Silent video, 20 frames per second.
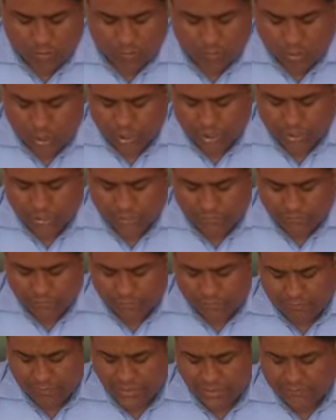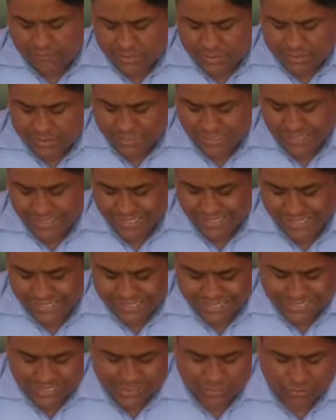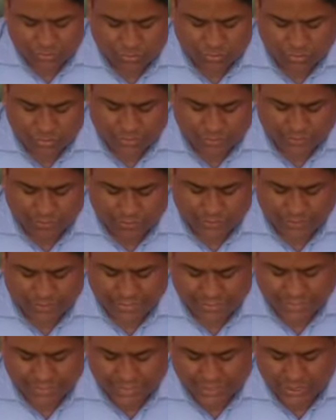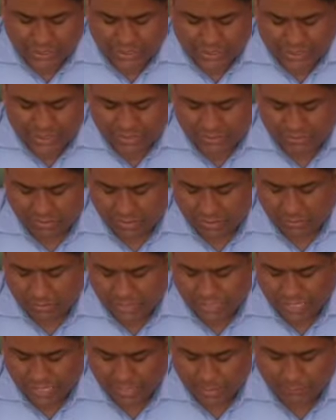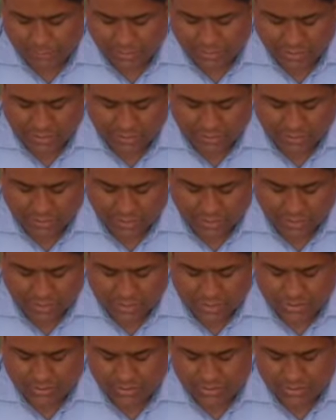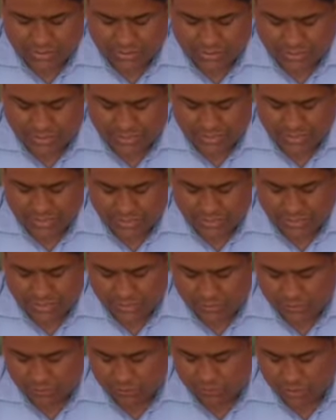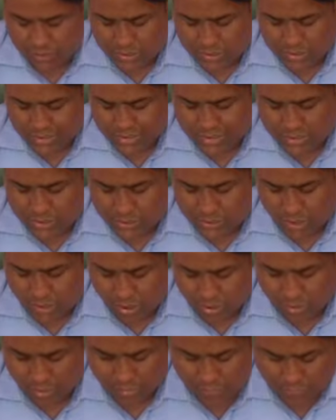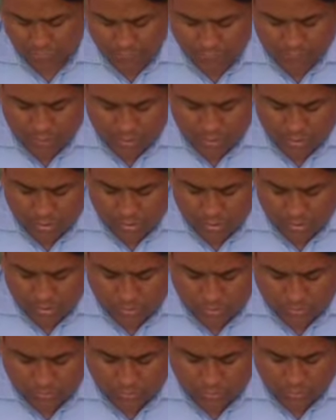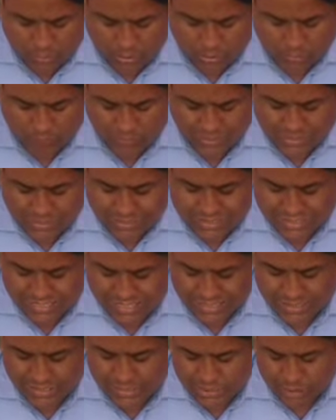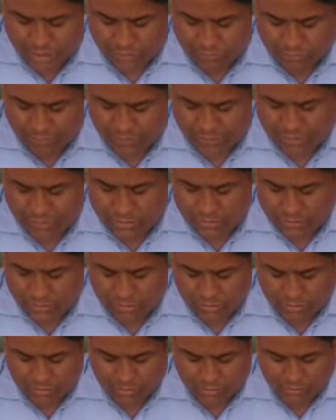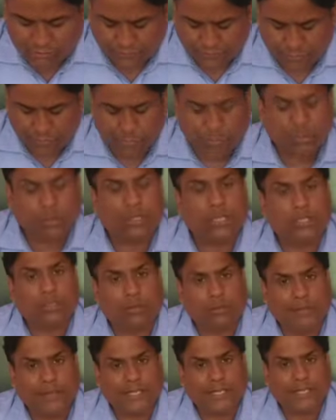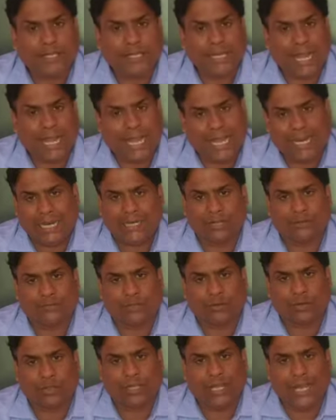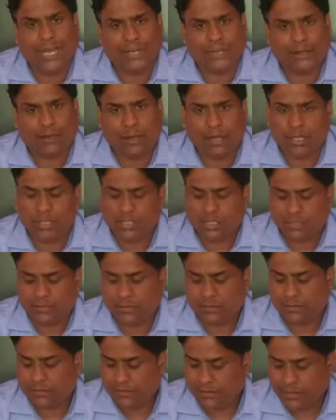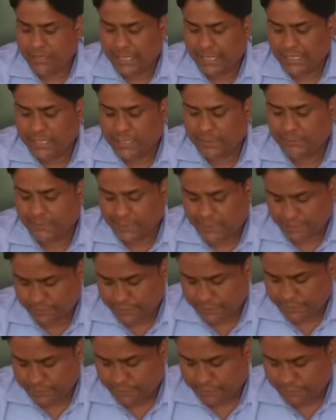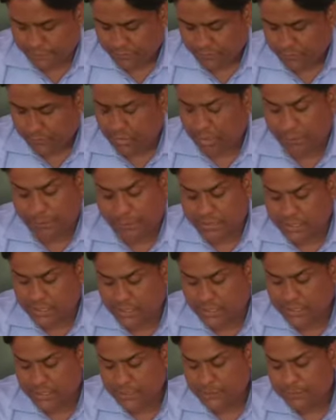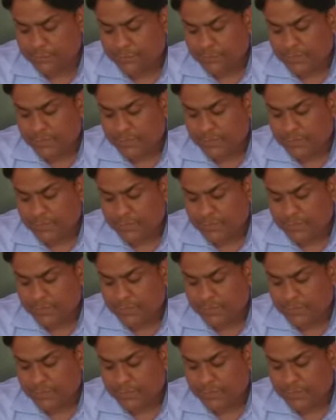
Water from rivers and lakes is used for irrigation, thereby helping agriculture. Underground water is drawn through the wells and the tube wells used for both the domestic and for the agriculture activities purposes.